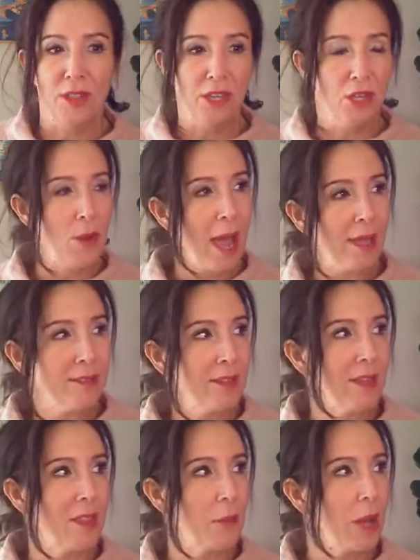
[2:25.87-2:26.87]
And then you asked
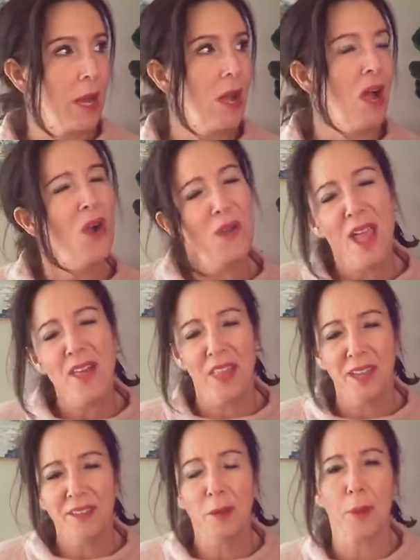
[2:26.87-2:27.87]
it and they went, oh, yeah,
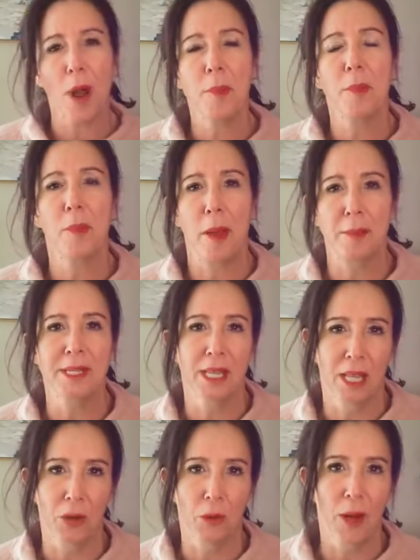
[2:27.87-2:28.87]
that is a problem I'm
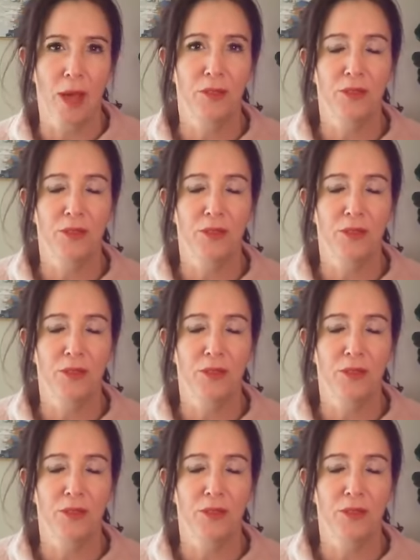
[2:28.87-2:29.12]
dealing with.